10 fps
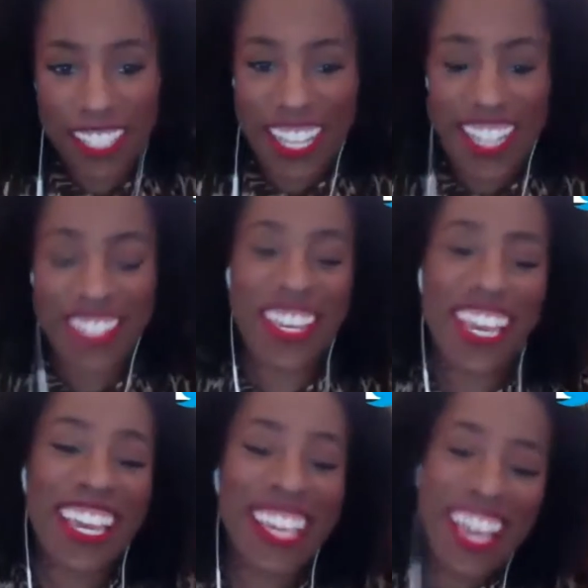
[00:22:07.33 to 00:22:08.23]
That's
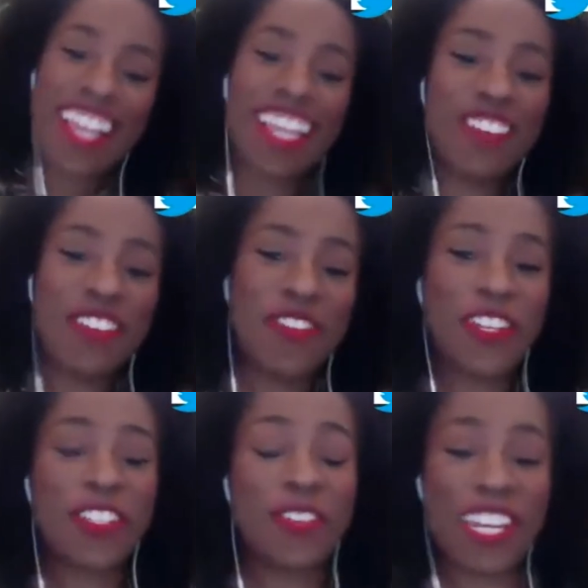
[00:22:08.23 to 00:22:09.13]
okay. A lot of people
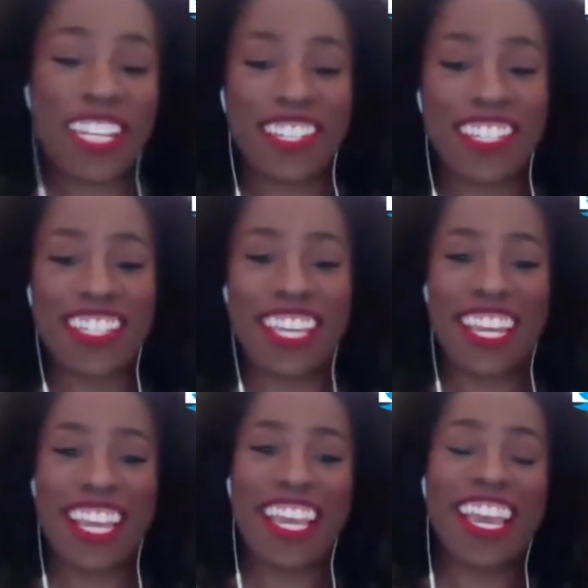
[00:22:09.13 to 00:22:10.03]
assume that it's just
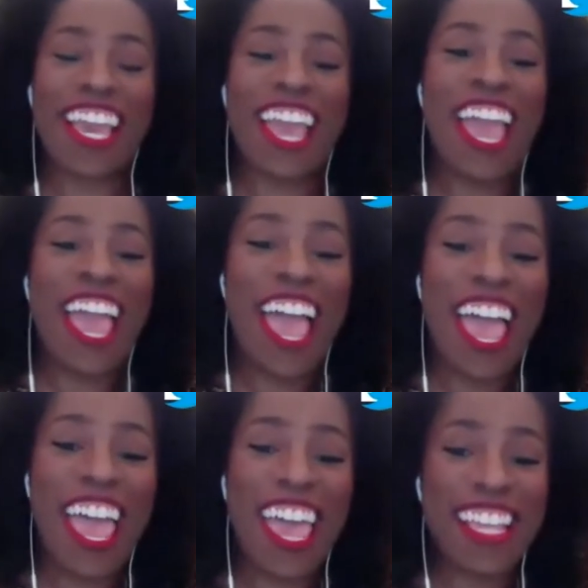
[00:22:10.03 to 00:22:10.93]
dating,
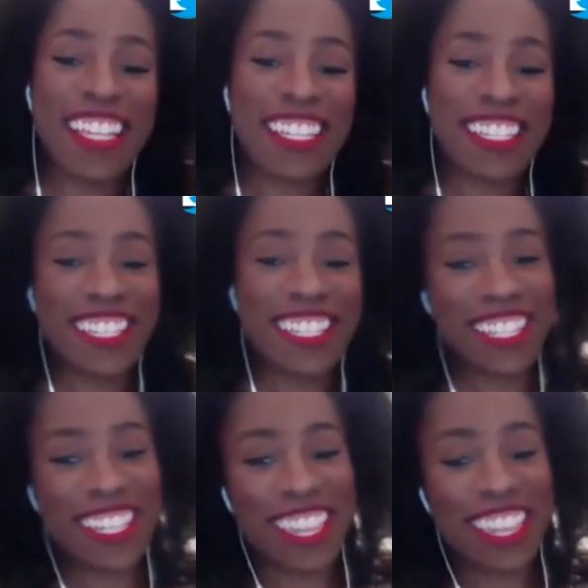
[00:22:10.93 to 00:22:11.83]
and
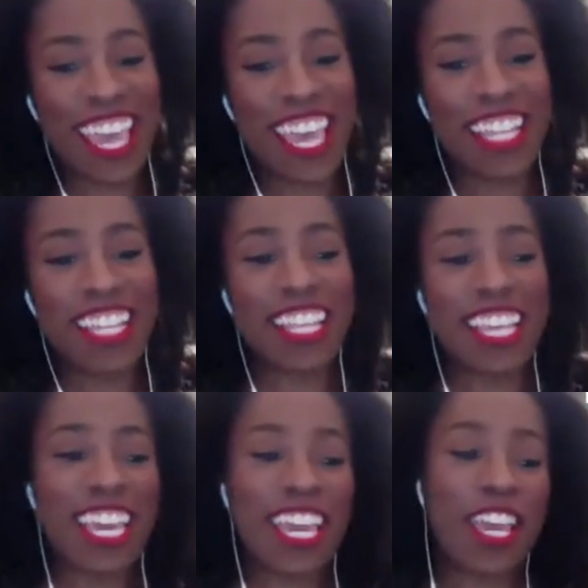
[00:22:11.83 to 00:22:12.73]
then
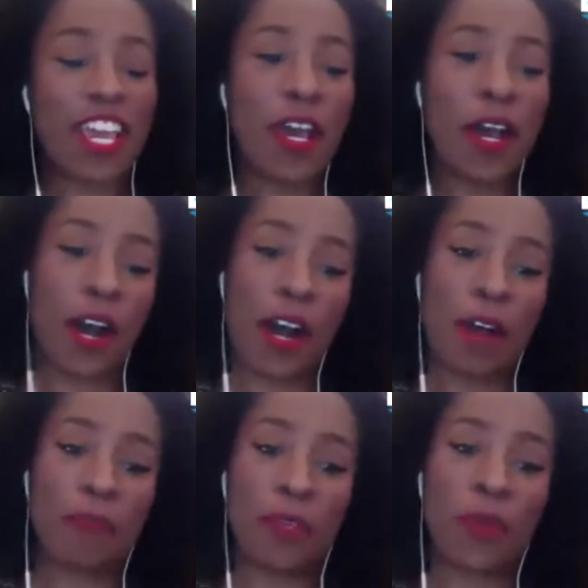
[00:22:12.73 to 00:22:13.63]
they
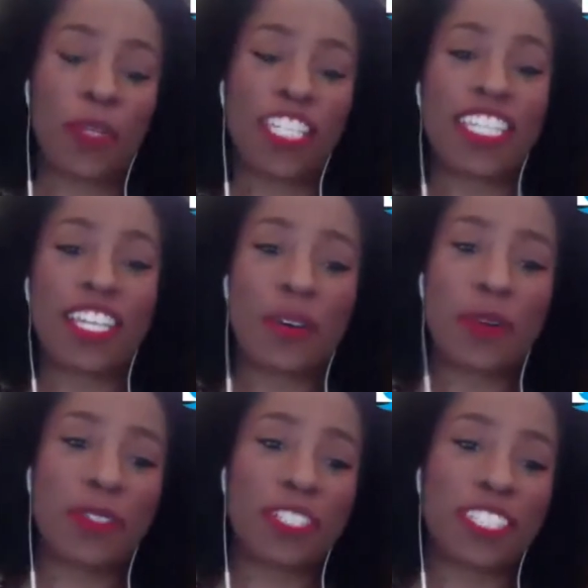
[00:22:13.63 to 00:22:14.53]
only
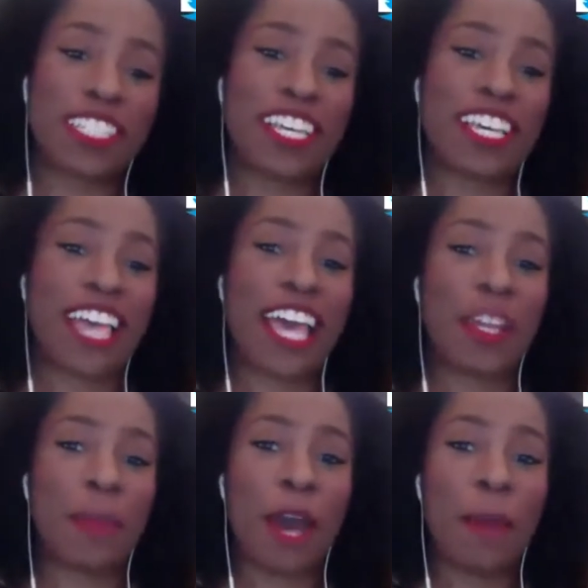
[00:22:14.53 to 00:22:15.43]
singles end
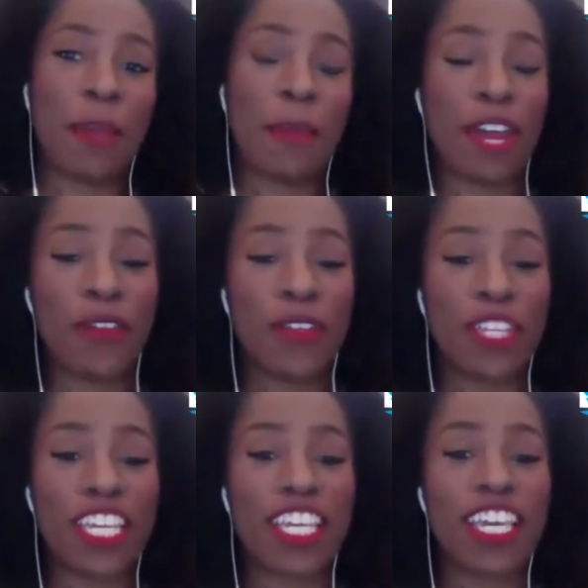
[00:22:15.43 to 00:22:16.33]
up coming, but I
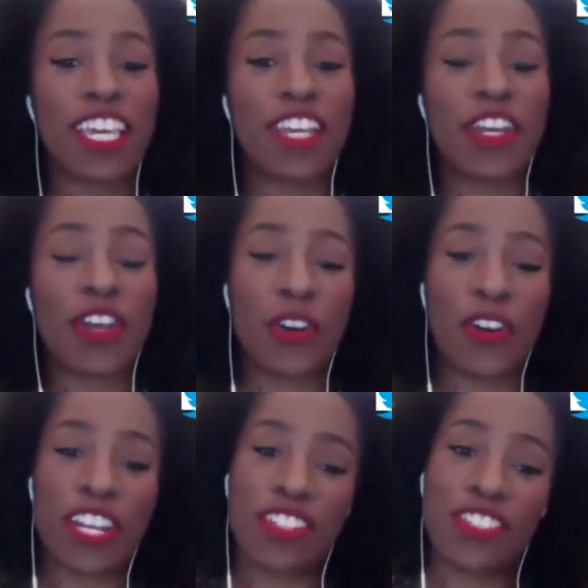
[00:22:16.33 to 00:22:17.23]
really
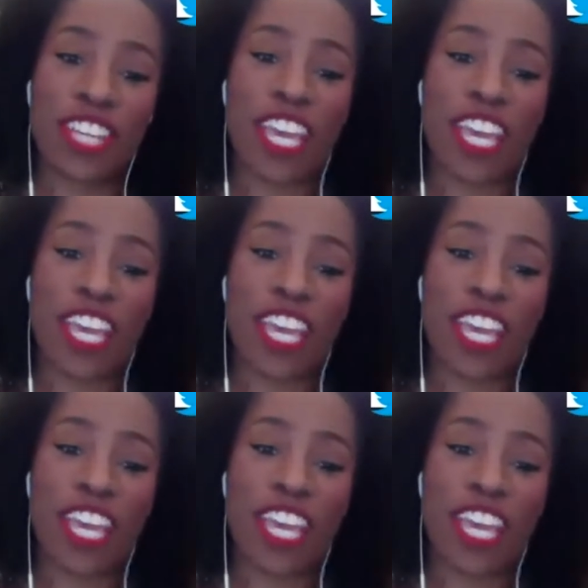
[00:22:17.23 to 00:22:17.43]
encourage